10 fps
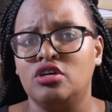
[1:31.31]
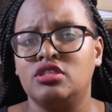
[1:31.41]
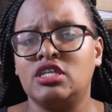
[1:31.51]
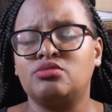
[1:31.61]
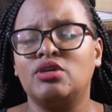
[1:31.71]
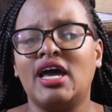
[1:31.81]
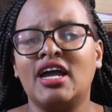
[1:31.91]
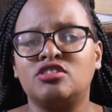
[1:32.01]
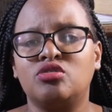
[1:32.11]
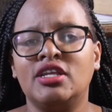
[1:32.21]
that will
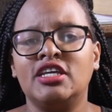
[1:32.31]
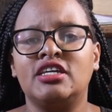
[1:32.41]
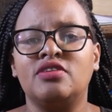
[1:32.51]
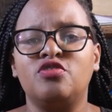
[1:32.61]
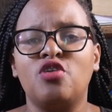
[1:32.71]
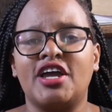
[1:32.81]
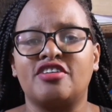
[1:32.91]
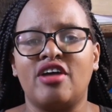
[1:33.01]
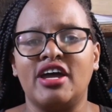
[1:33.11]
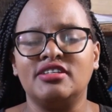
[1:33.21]
actually give you a
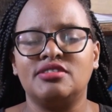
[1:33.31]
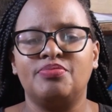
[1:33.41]
grant